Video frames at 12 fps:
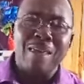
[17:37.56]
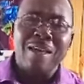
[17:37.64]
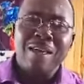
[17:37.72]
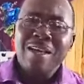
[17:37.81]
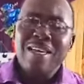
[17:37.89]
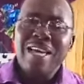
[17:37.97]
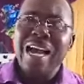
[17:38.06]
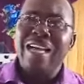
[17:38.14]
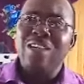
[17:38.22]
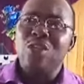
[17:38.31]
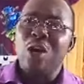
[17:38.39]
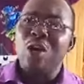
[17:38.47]
Yes,
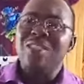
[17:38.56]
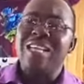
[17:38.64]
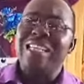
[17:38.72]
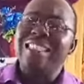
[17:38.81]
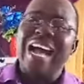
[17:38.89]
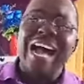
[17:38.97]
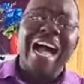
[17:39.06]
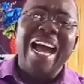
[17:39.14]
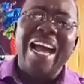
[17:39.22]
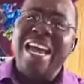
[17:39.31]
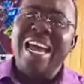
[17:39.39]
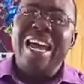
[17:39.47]
those that
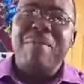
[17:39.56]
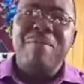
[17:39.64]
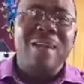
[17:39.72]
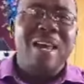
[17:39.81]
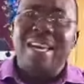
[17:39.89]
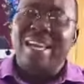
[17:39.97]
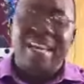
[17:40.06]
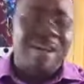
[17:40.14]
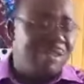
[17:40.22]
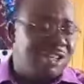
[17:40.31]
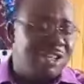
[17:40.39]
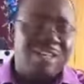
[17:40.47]
tied him didn't kill
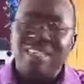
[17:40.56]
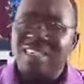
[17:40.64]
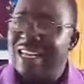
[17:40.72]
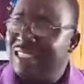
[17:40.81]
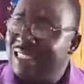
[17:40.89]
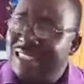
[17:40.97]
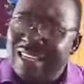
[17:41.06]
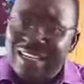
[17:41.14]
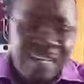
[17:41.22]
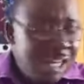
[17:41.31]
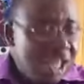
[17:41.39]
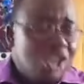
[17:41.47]
Jesus.
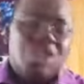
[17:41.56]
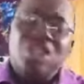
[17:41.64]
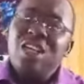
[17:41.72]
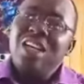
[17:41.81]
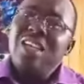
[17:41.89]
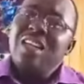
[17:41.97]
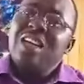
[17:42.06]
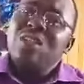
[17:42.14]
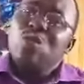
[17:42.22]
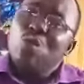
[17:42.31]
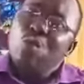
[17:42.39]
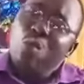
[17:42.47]
Amen. Jesus
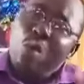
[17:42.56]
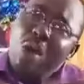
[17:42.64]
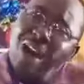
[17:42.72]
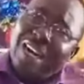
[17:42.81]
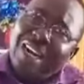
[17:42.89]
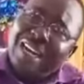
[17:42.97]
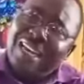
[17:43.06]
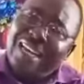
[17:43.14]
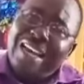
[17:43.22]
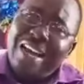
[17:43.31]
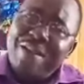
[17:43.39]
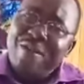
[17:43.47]
willingly
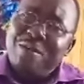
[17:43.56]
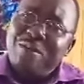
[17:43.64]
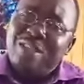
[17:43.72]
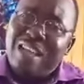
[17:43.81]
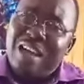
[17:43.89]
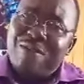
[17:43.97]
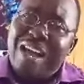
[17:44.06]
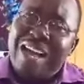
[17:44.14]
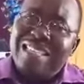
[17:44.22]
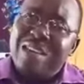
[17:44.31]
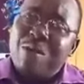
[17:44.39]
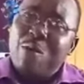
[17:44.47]
gave himself as
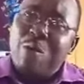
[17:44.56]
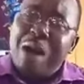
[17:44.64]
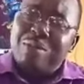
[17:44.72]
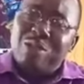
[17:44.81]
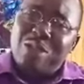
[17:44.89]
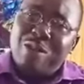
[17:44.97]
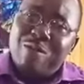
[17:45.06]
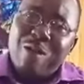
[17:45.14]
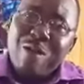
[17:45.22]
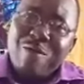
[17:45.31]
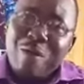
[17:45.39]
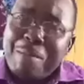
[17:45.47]
a ransom for
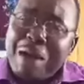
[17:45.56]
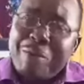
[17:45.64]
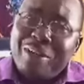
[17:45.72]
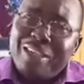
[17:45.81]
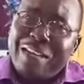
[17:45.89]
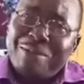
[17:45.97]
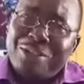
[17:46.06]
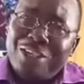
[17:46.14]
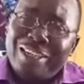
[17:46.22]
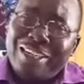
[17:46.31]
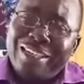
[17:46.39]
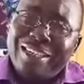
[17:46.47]
my redemption.
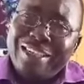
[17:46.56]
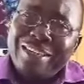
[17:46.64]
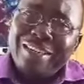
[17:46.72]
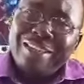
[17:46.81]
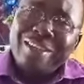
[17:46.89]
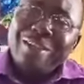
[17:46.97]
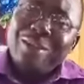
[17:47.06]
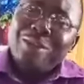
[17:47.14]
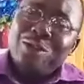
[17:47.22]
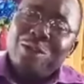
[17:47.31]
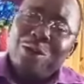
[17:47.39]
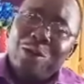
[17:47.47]
So true. So
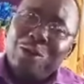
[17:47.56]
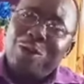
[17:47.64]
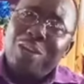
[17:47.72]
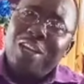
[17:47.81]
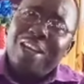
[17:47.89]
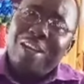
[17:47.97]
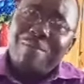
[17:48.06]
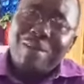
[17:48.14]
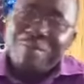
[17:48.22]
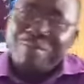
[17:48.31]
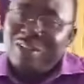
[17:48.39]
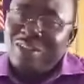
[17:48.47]
look to him and be
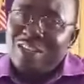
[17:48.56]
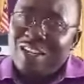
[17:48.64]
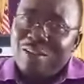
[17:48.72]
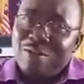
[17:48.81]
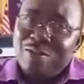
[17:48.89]
saved.